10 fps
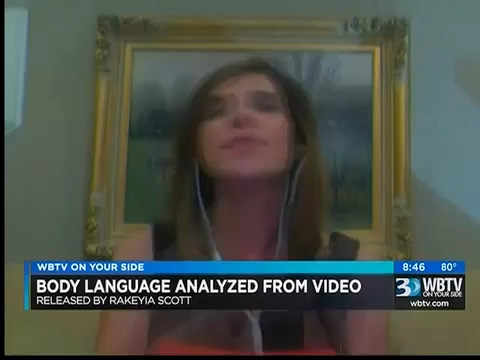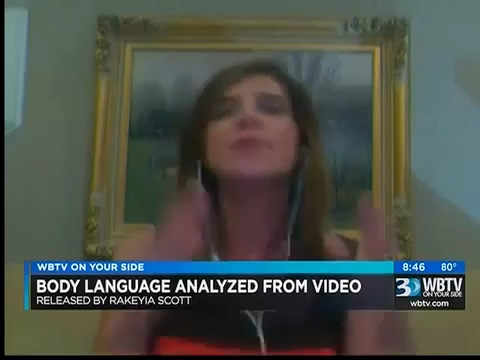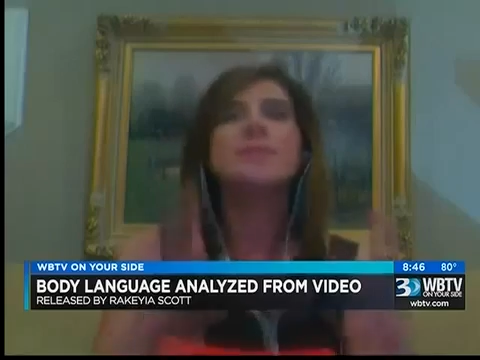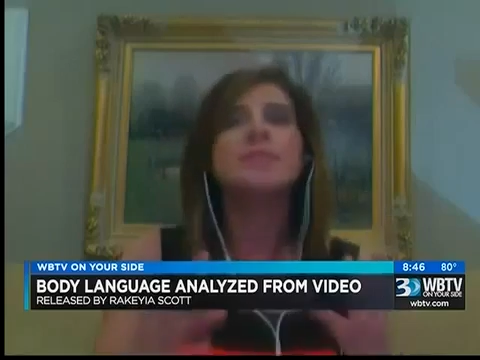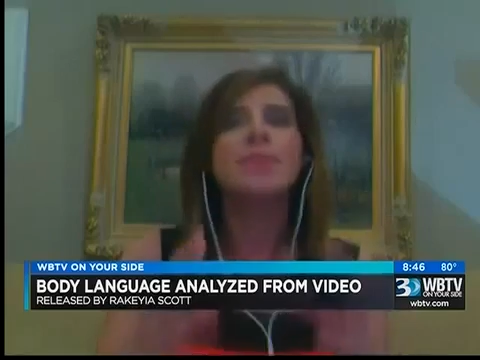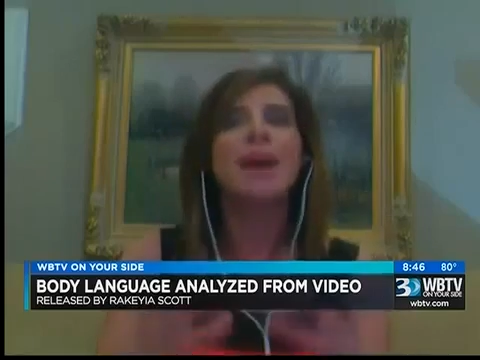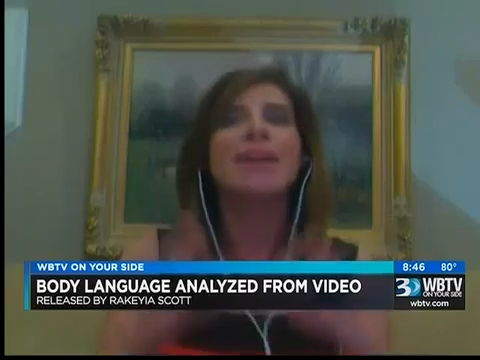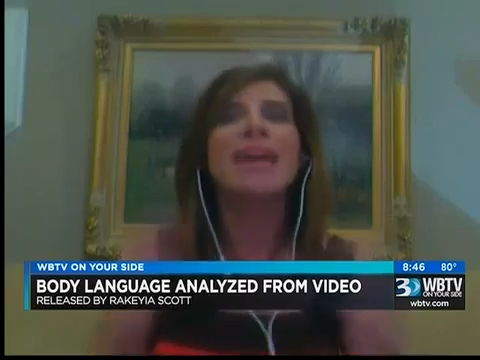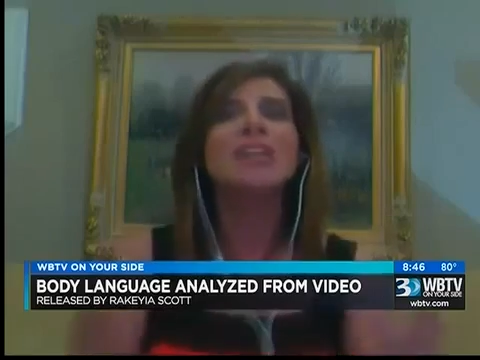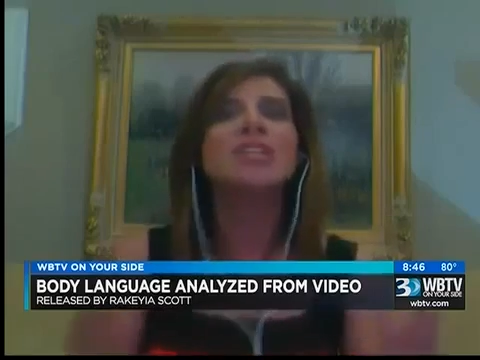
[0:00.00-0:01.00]
This is about
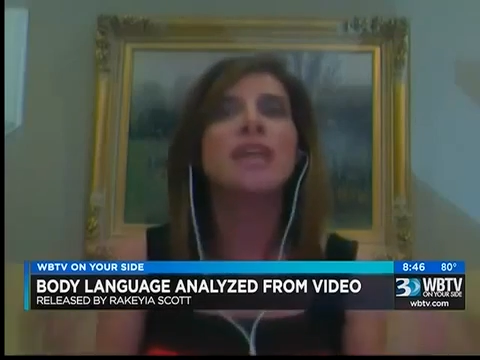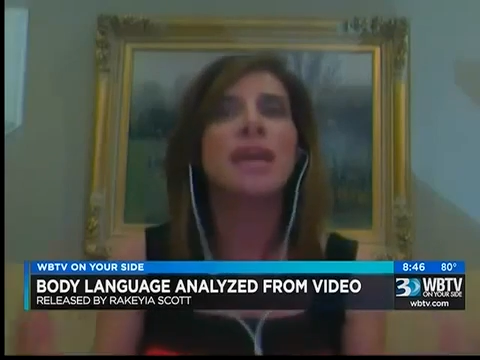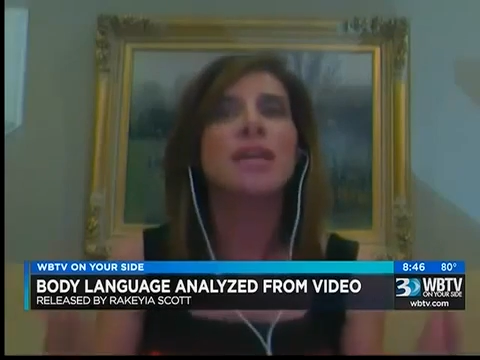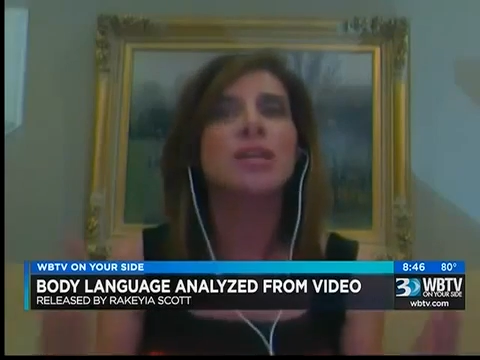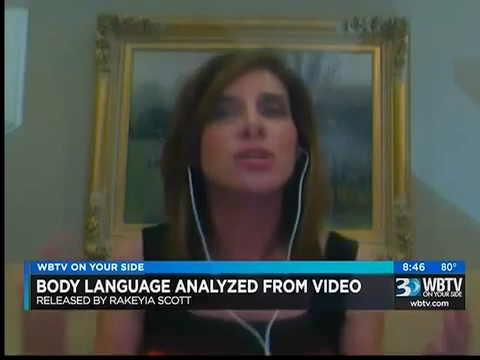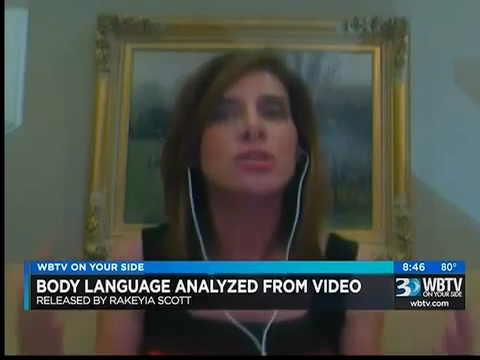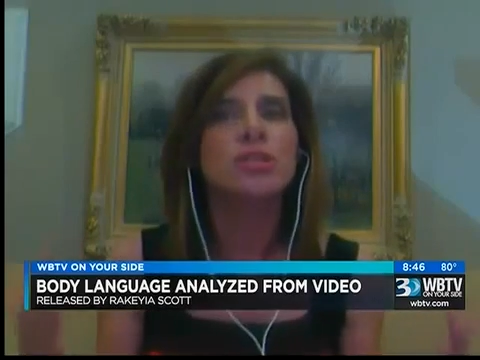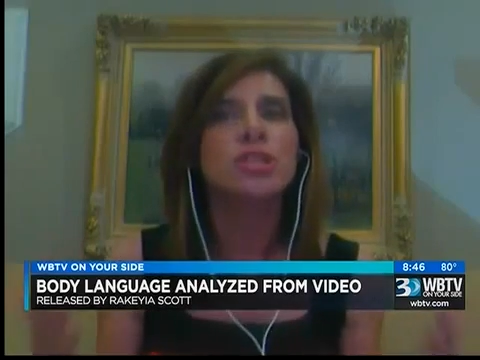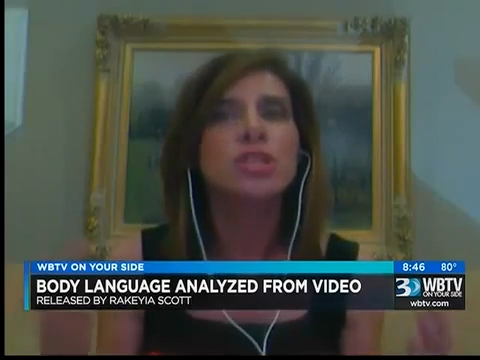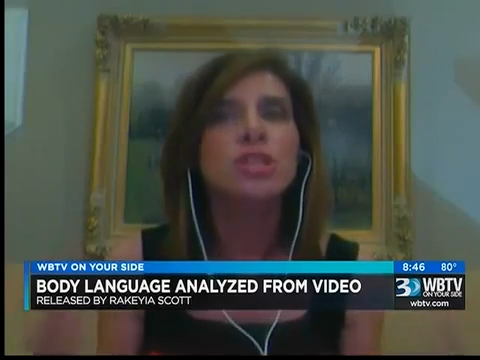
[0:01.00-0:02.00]
educating your
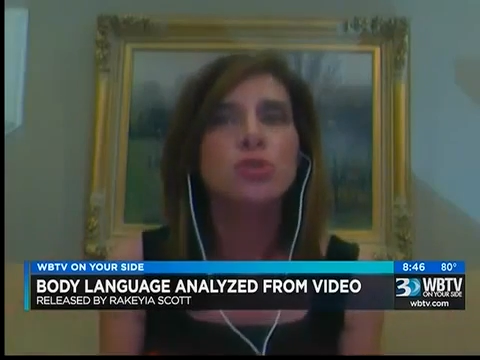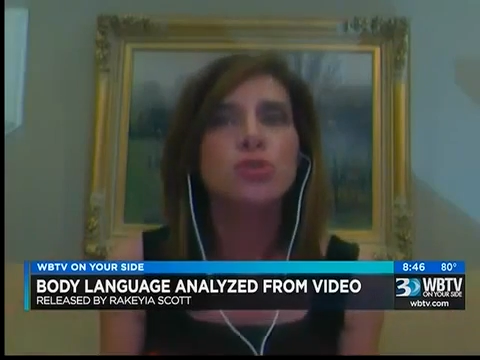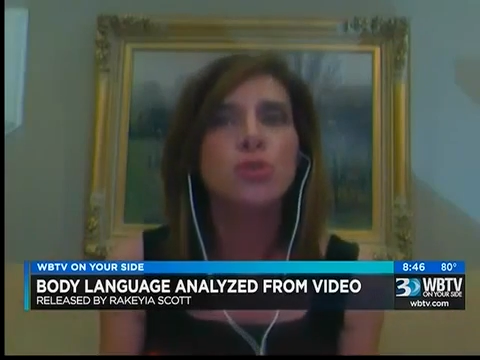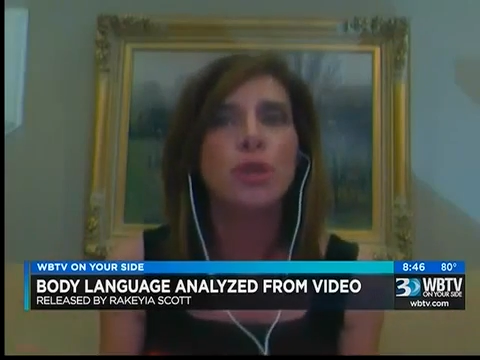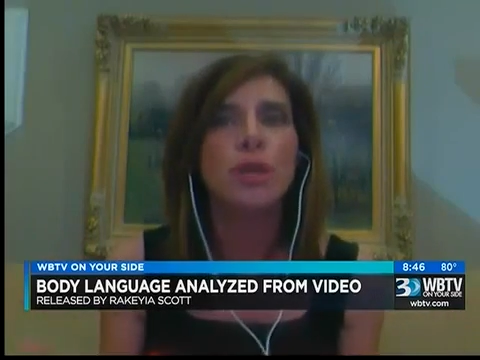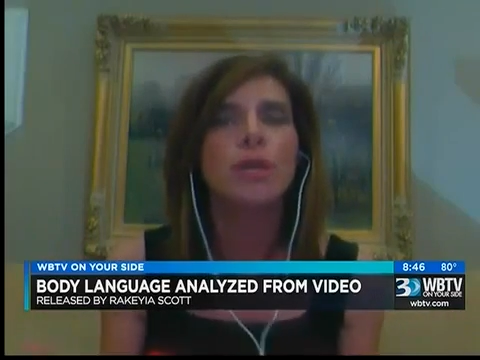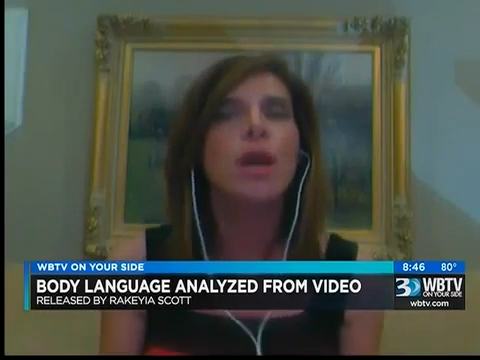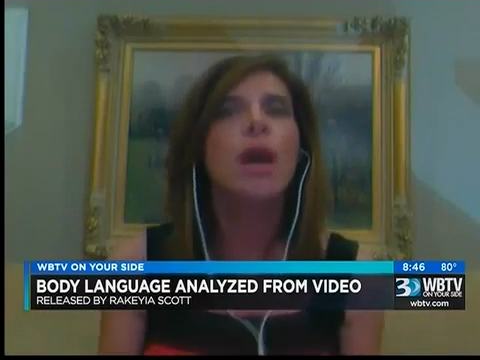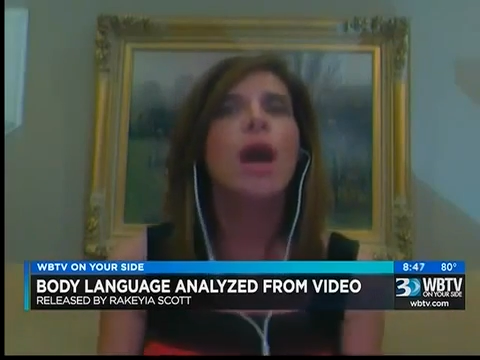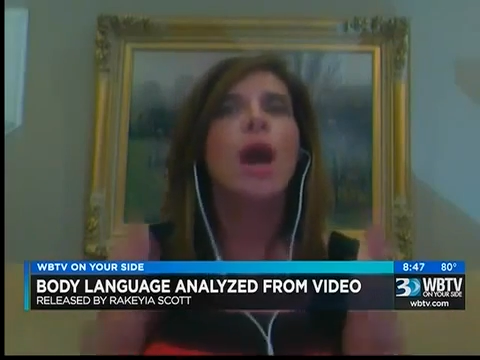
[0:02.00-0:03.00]
children
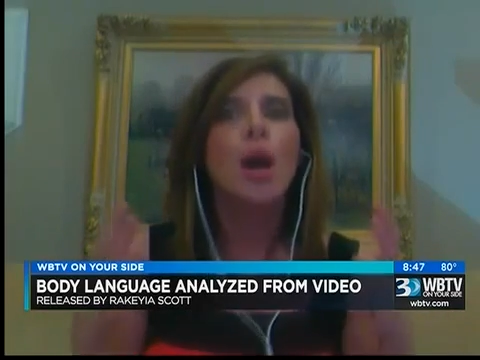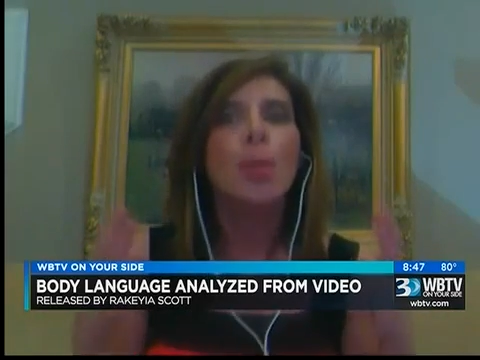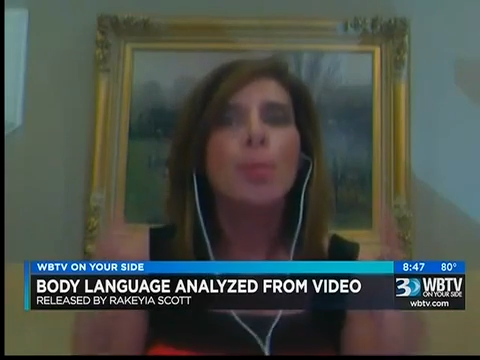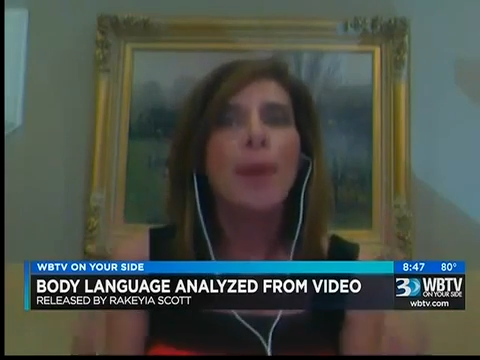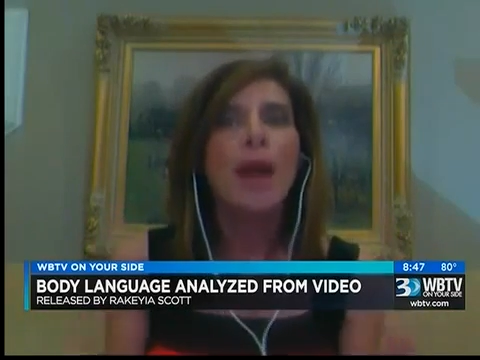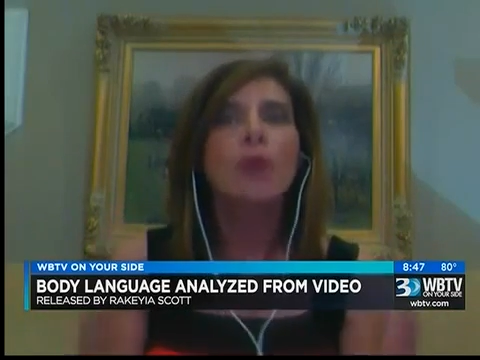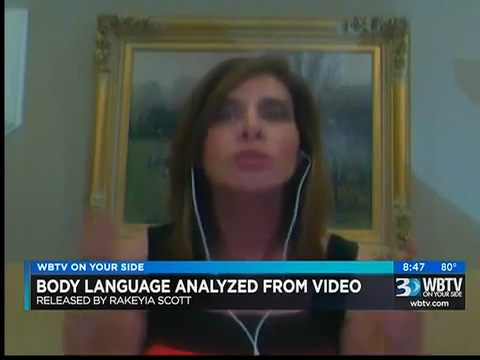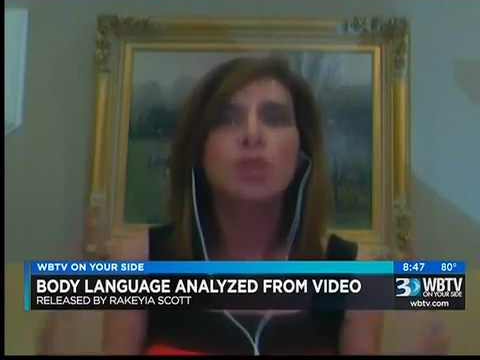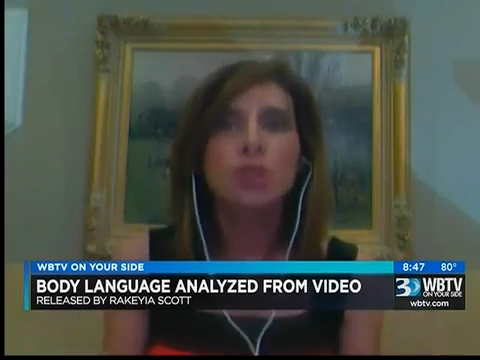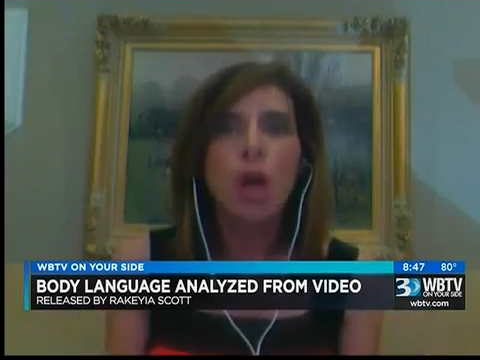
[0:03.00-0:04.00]

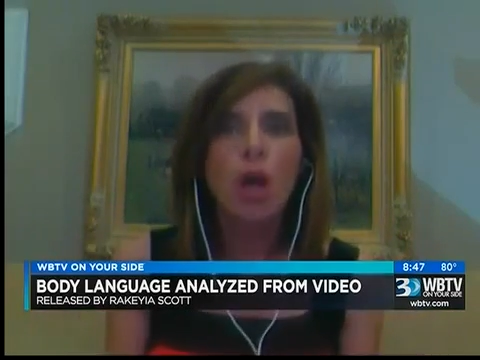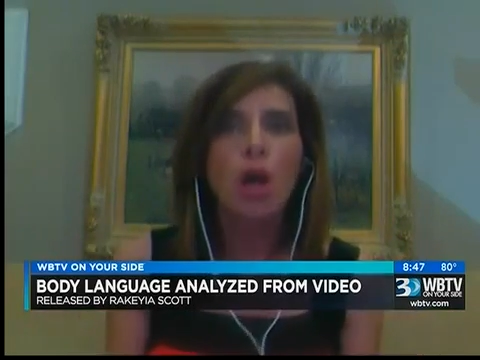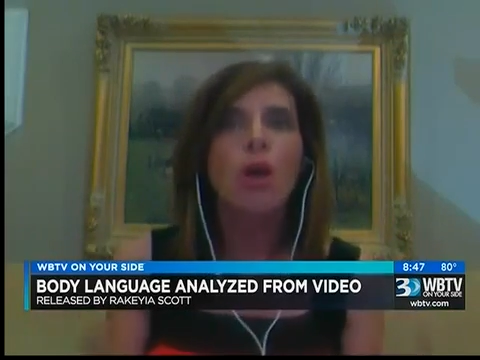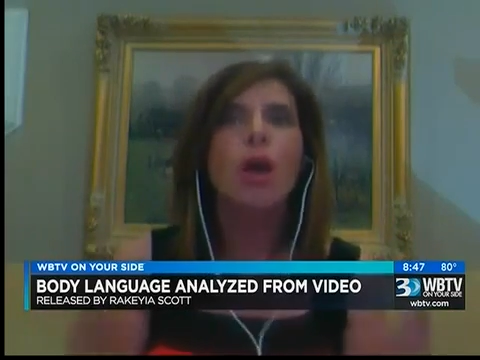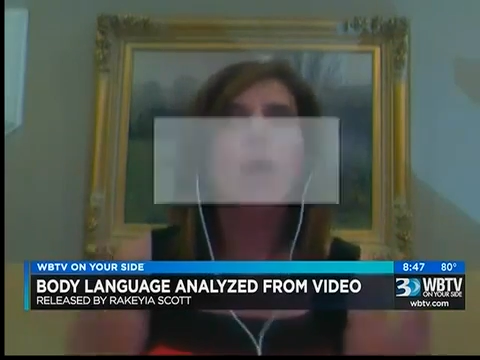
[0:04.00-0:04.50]
about the law,